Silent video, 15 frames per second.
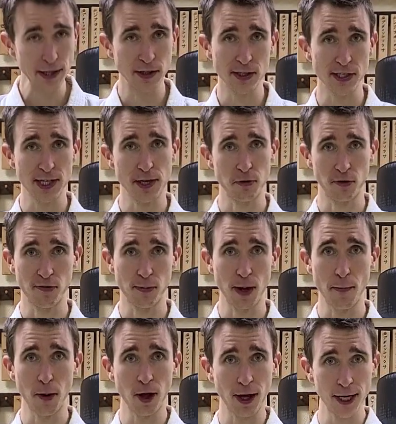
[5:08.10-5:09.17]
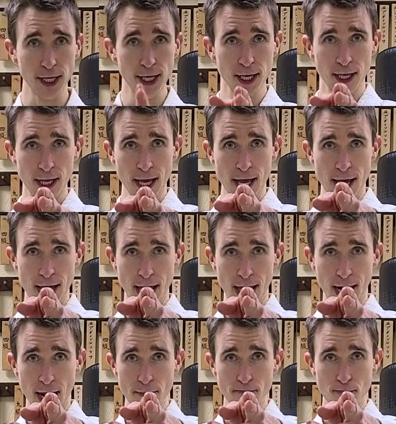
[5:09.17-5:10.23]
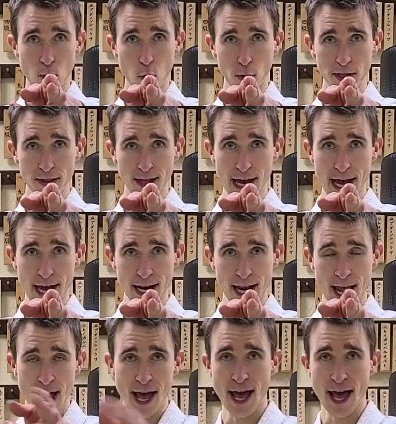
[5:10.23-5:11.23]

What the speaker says: in the center of my body, and I point that